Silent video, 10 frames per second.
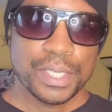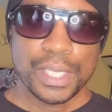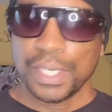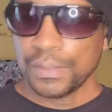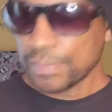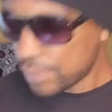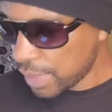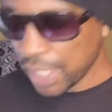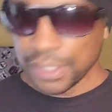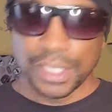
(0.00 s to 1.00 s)
And
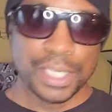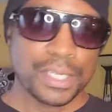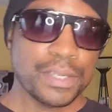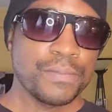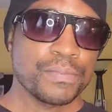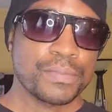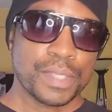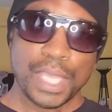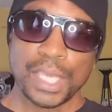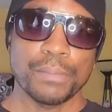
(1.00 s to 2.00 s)
I think
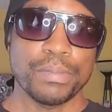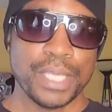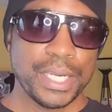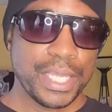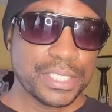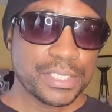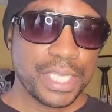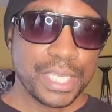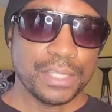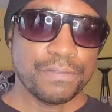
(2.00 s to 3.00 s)
Caleb Plant has
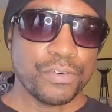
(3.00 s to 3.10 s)
taken the